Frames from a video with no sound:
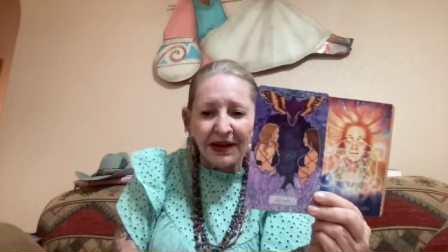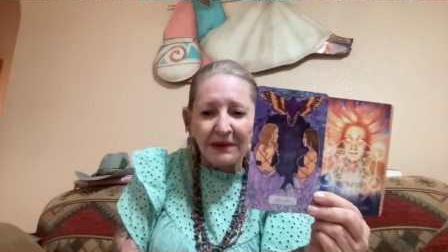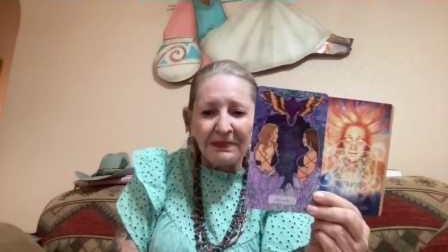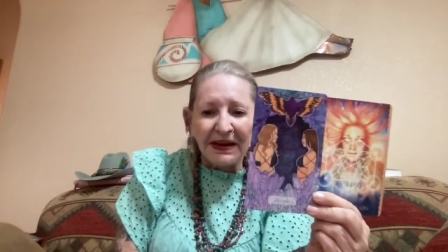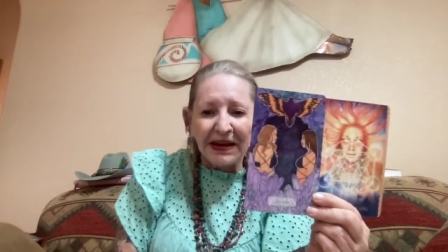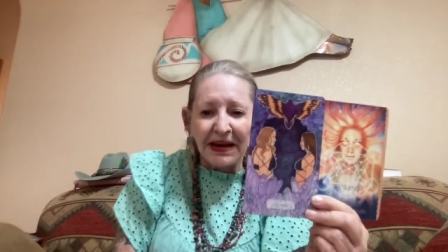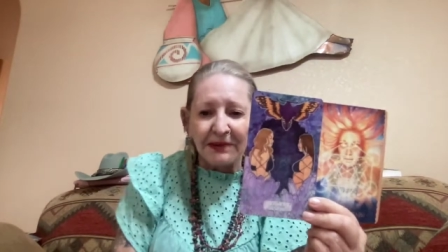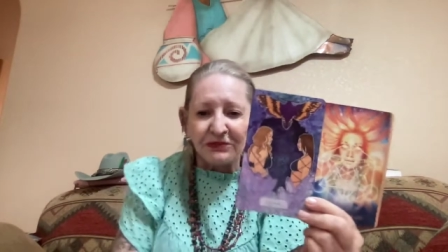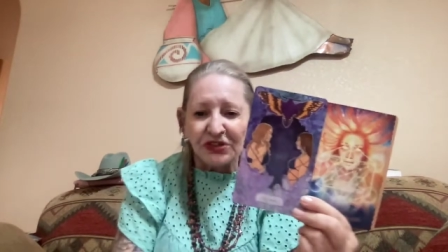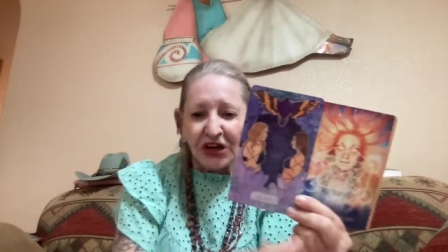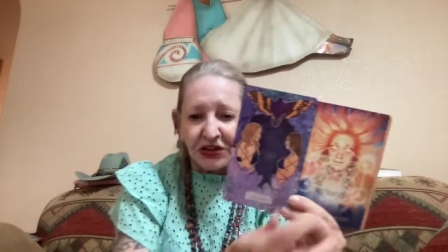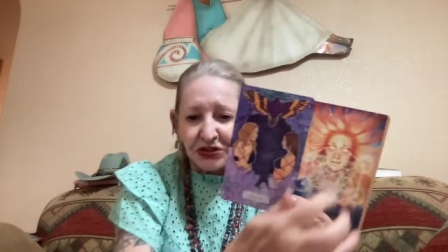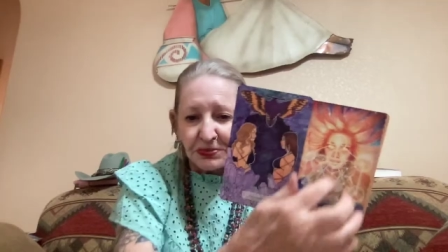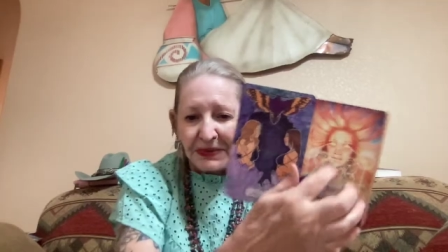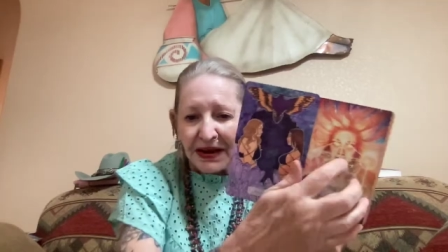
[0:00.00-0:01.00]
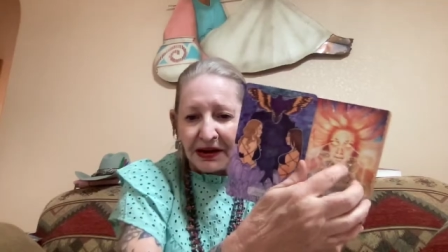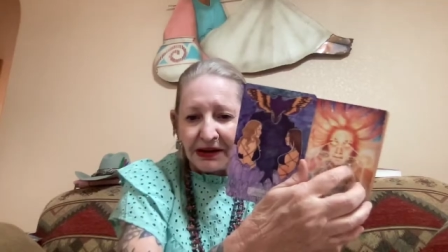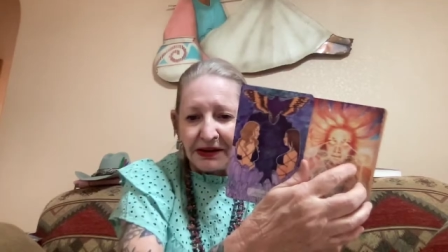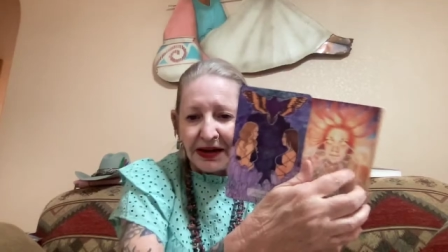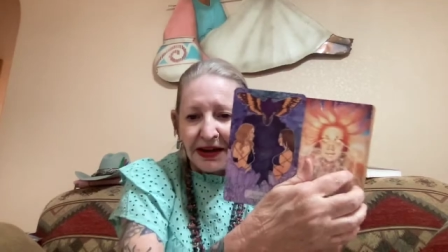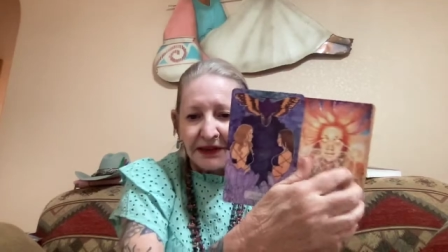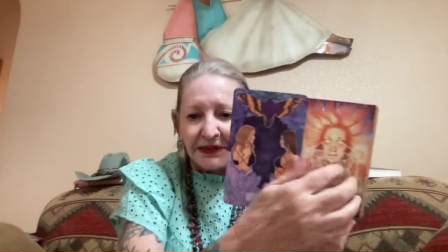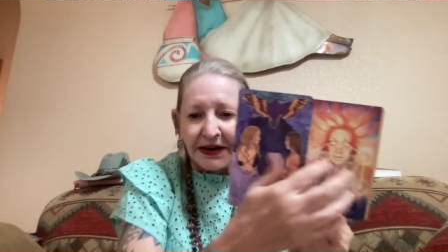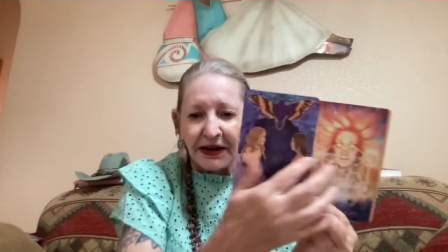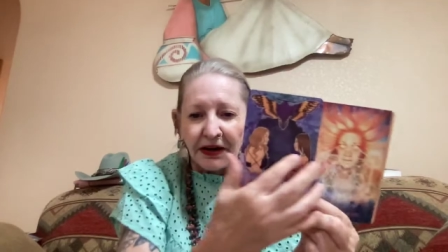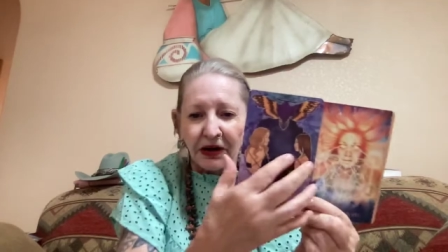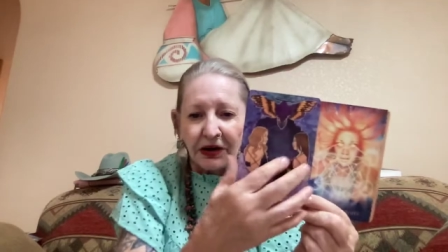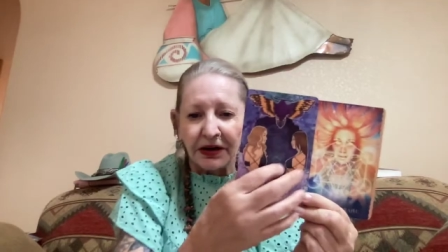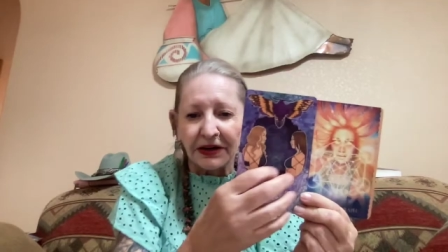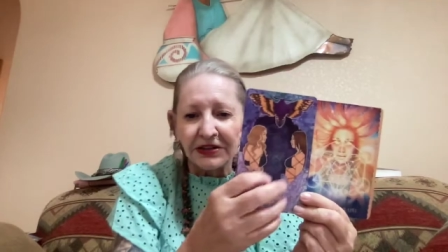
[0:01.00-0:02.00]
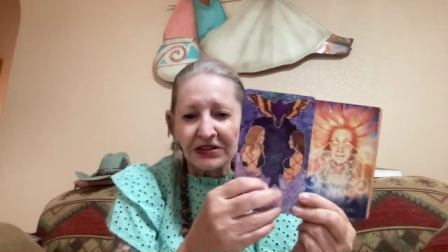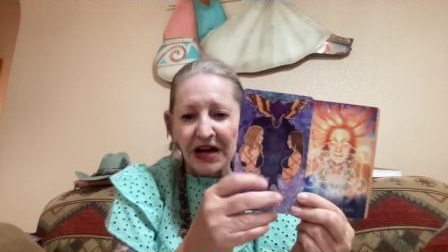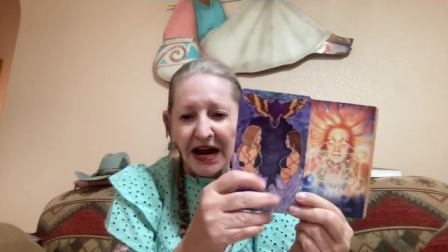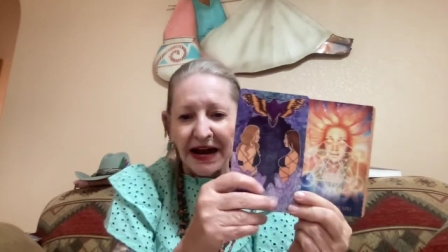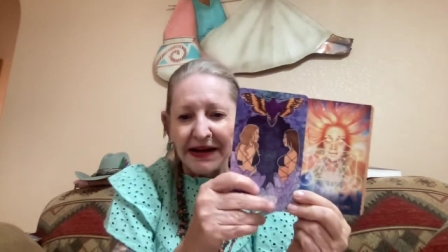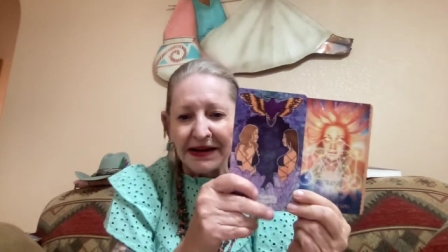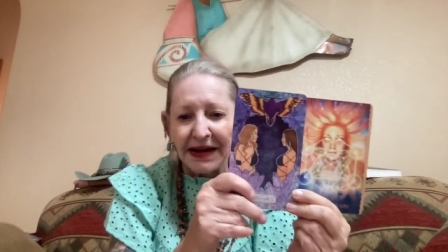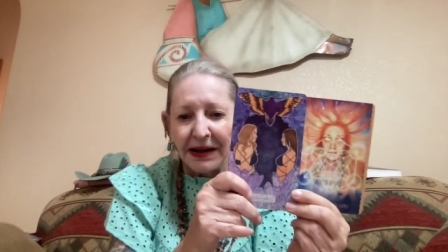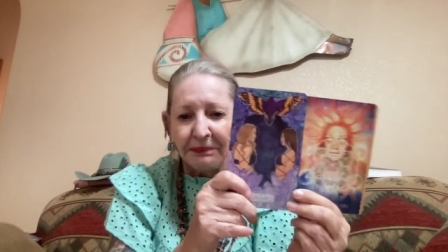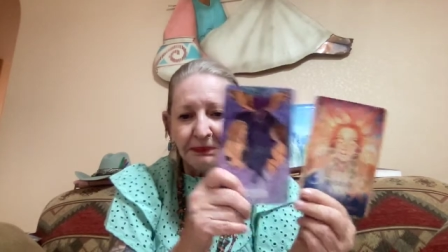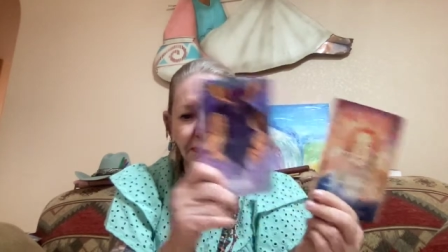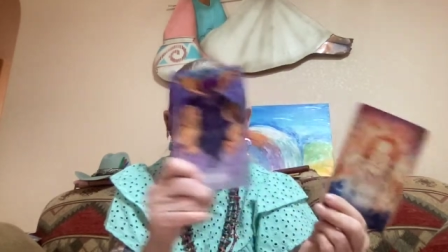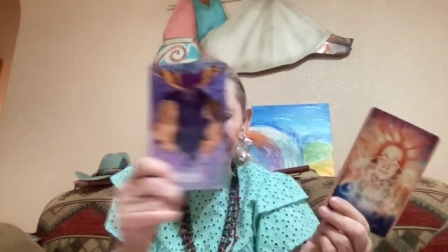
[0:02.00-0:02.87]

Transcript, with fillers: They became judgmental and they are tied up